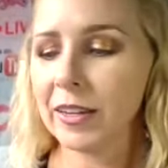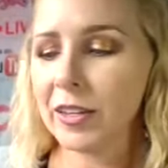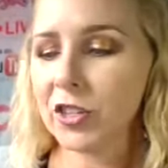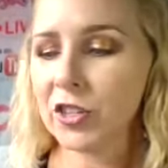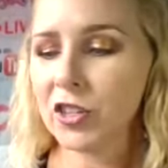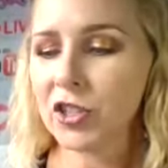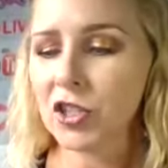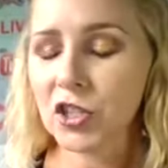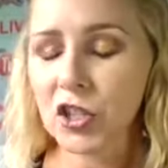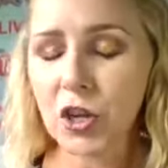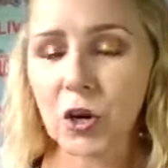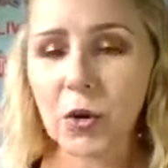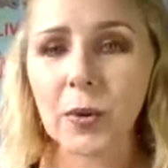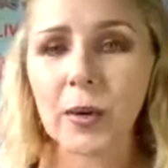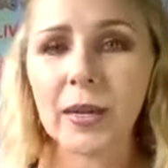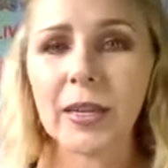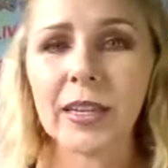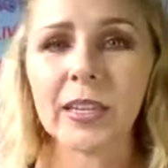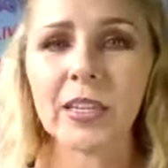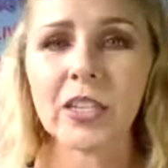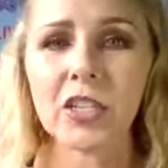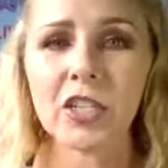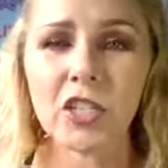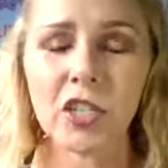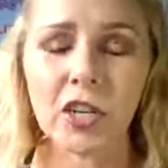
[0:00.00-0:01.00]
showing
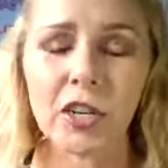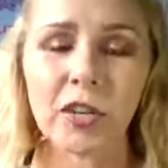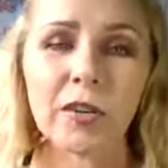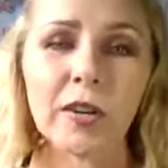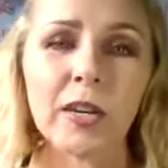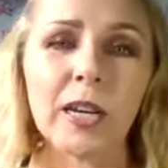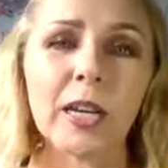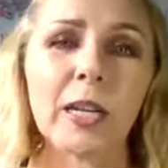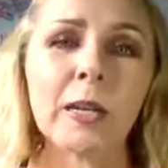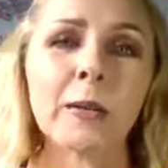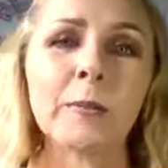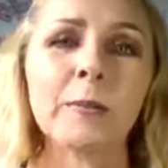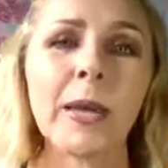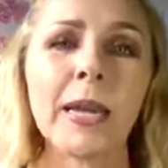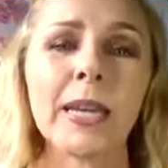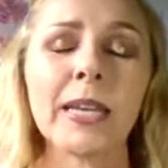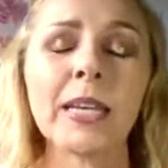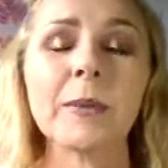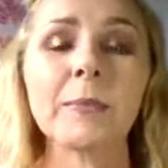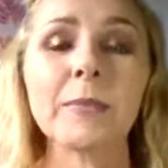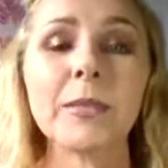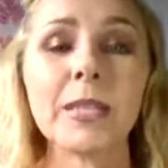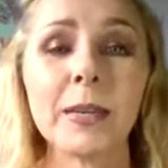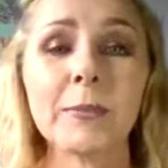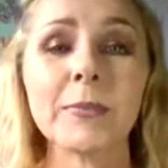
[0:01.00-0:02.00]
and sharing
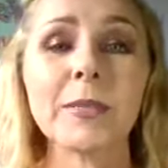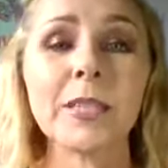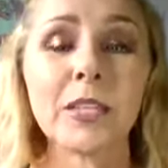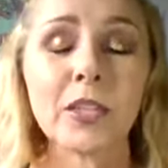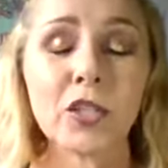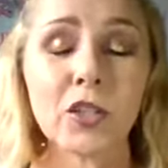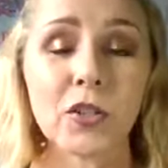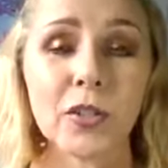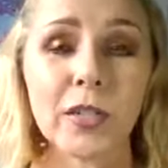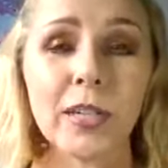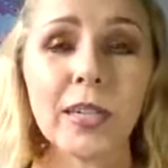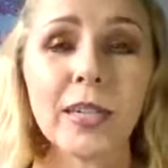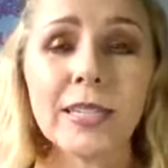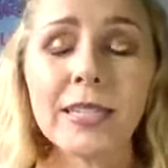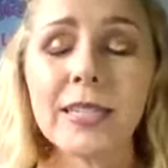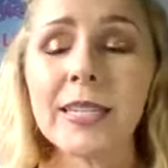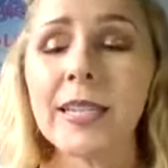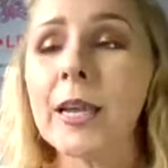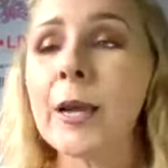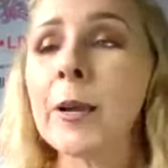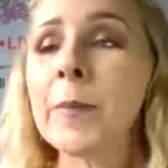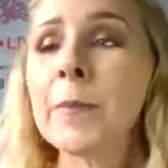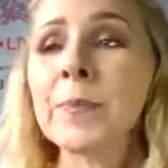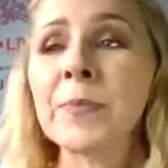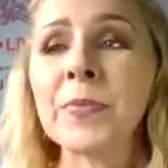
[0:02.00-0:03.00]
makeup tips and tricks.
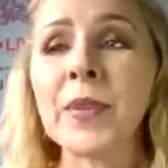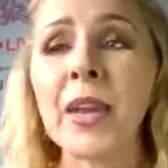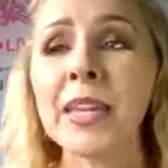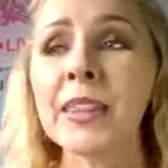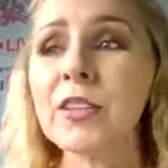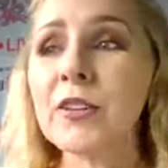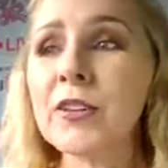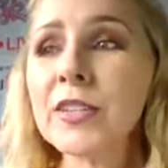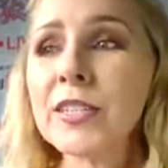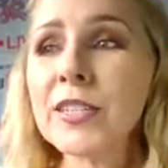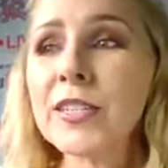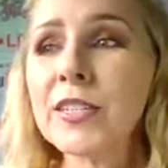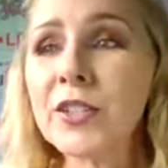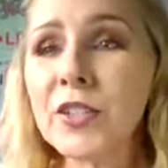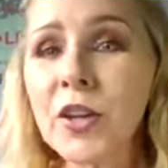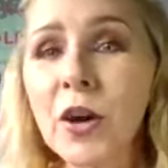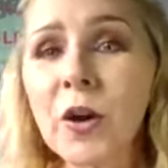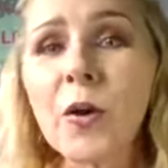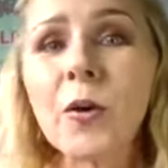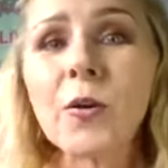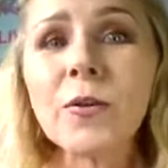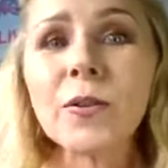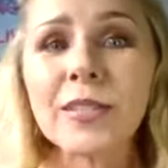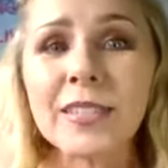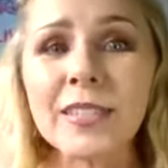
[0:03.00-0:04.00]
And there's
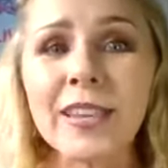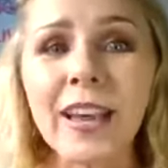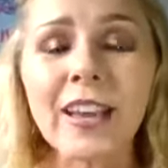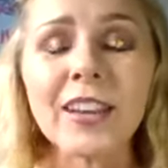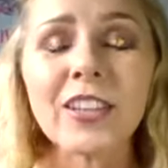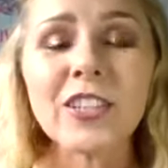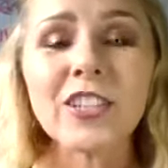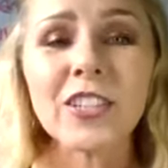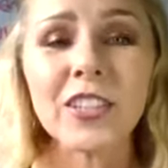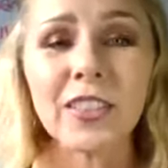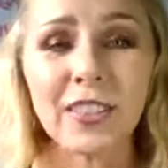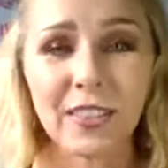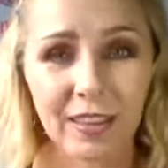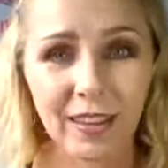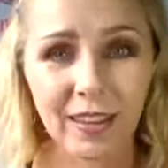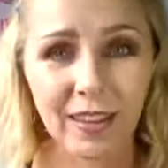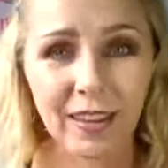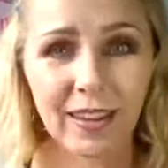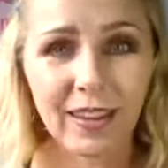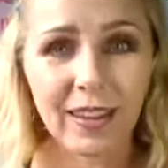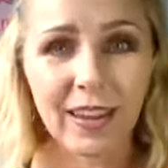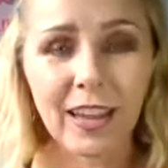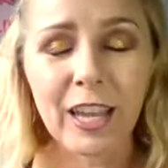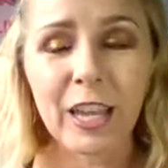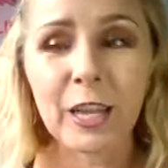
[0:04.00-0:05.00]
no such
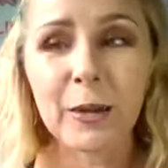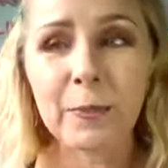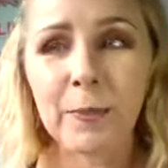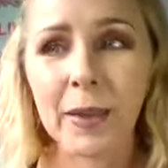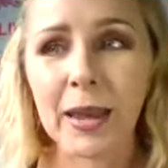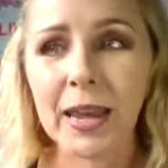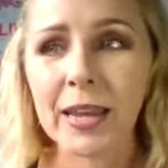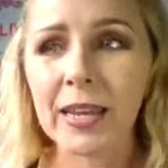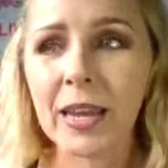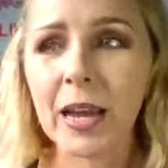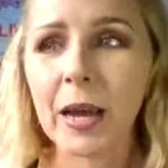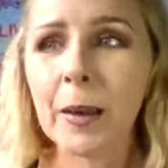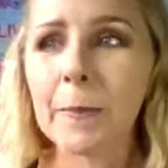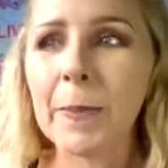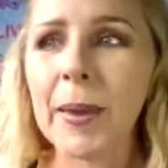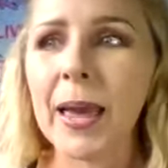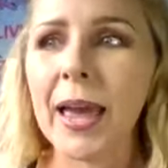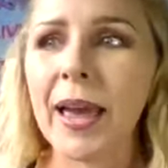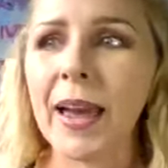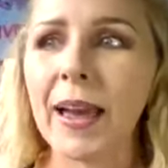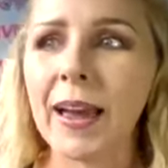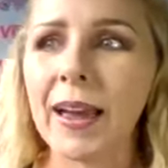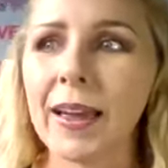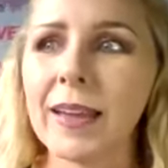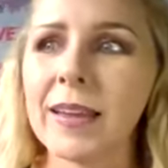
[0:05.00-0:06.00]
thing in makeup
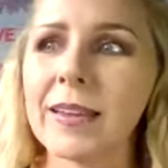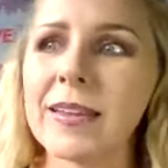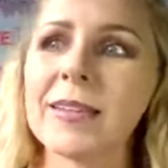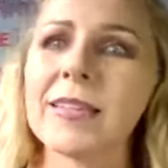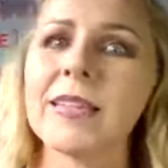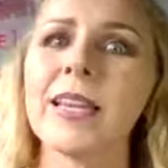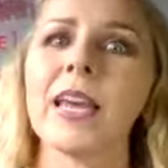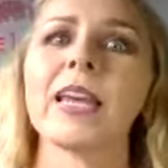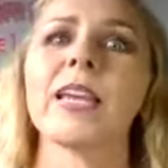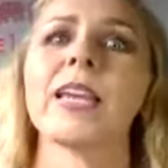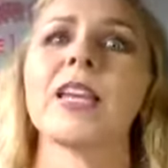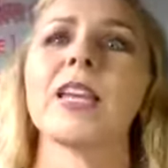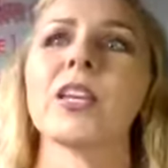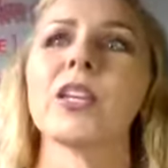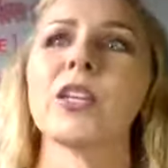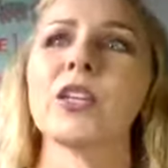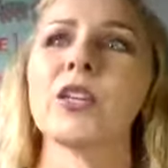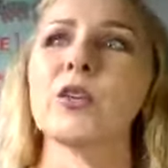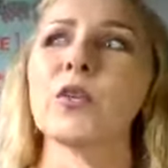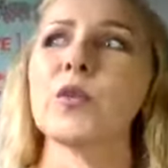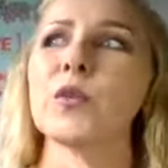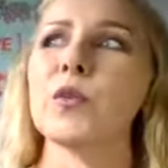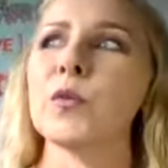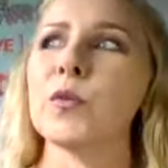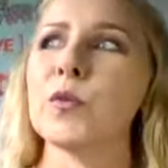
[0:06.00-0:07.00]
as
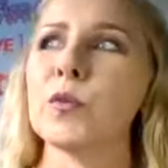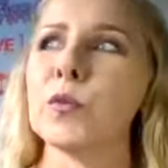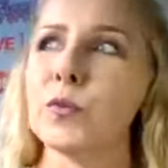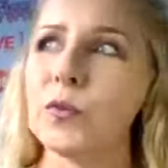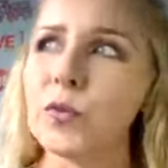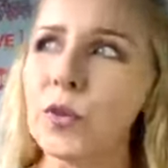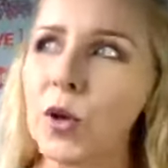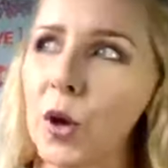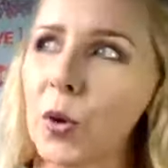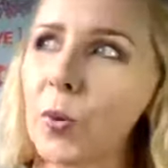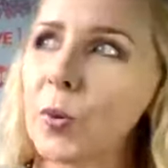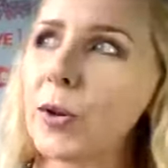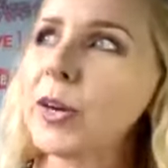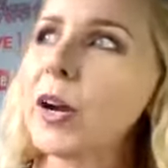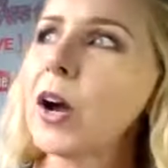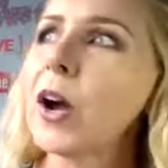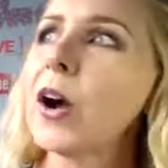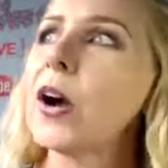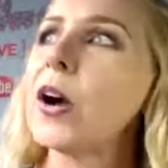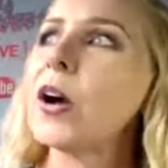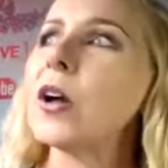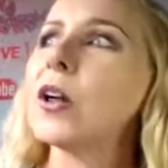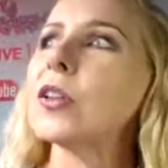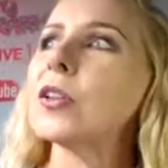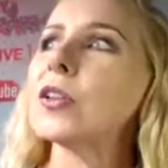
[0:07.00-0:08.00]
you know it
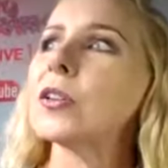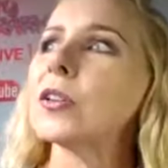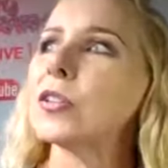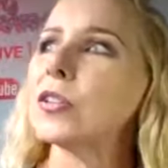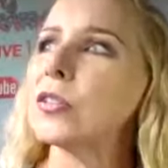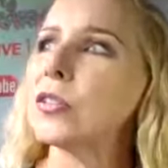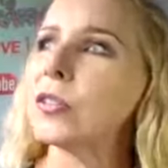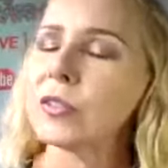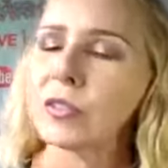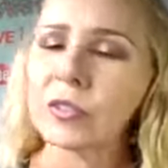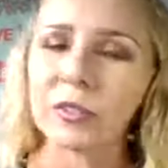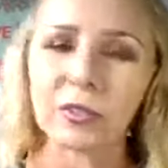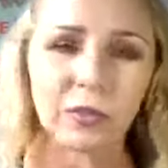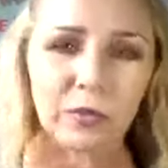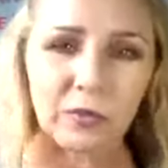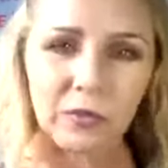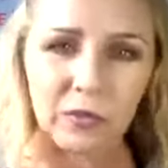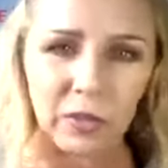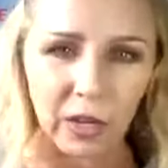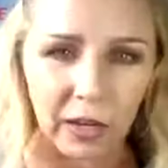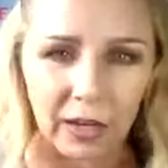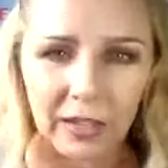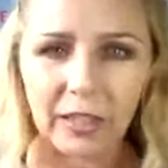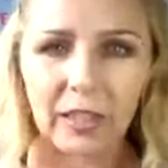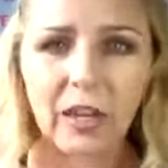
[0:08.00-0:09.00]
all or you've
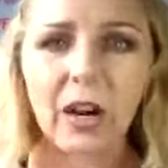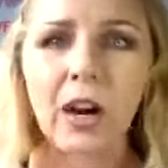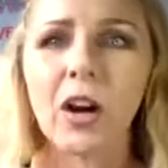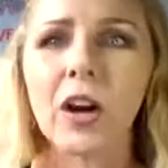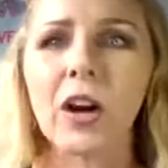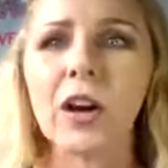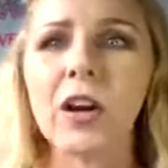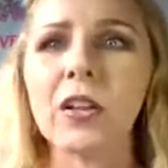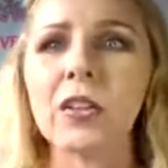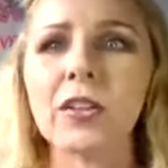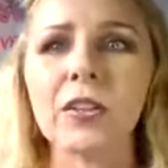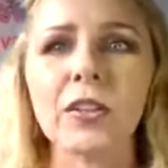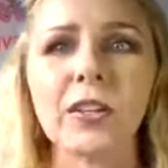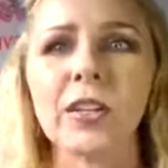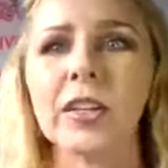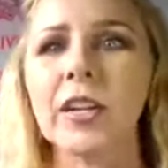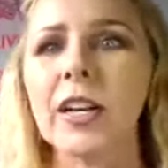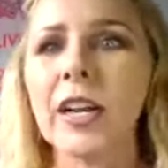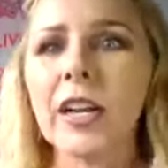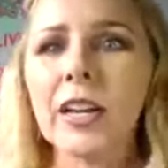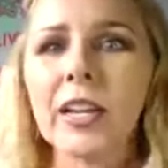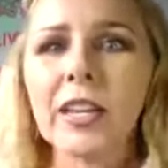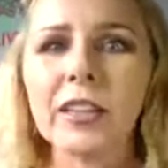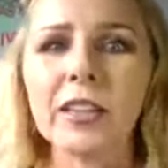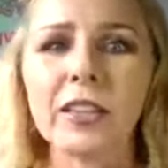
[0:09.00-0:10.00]
done it all, or
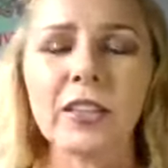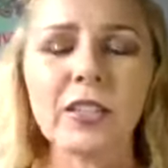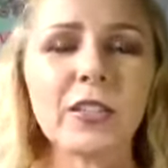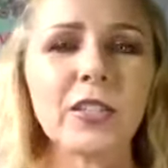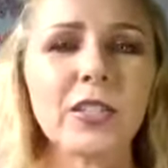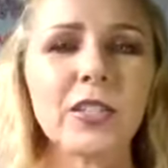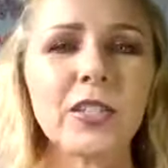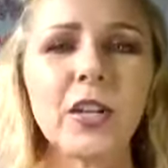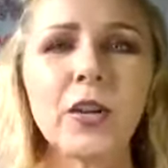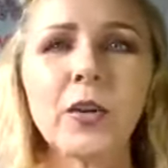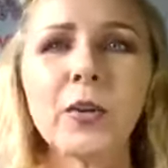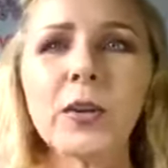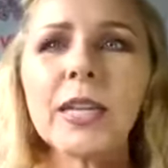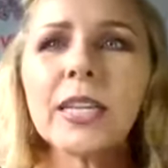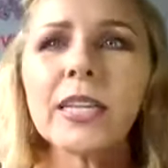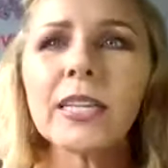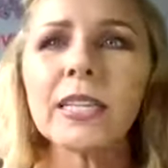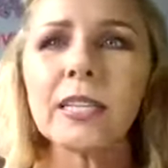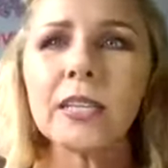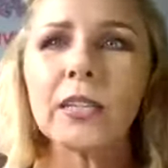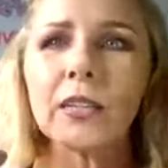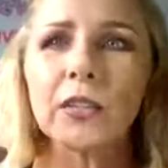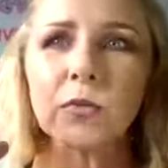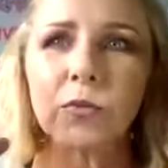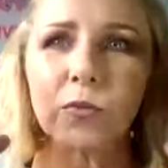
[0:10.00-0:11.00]
there's no like
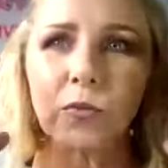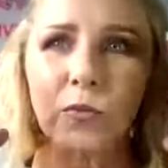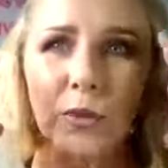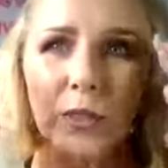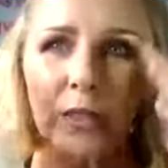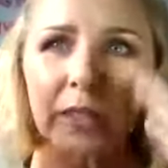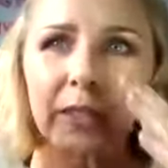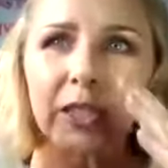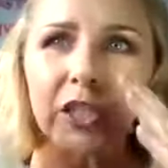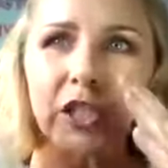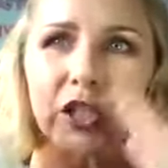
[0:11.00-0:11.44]
really